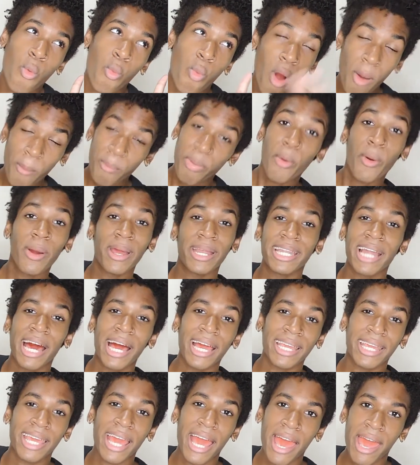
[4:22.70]

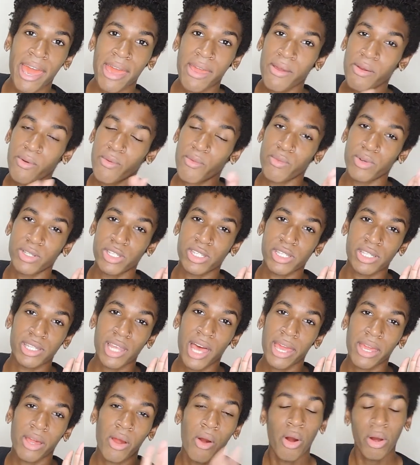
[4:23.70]
1.9k, which is
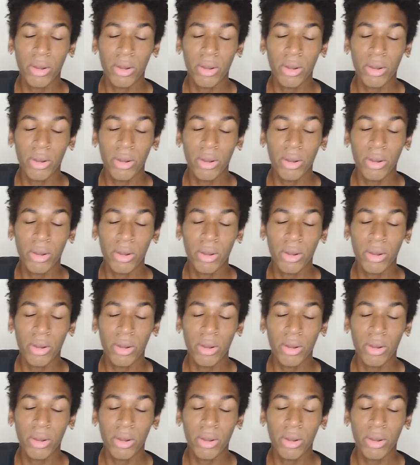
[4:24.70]
like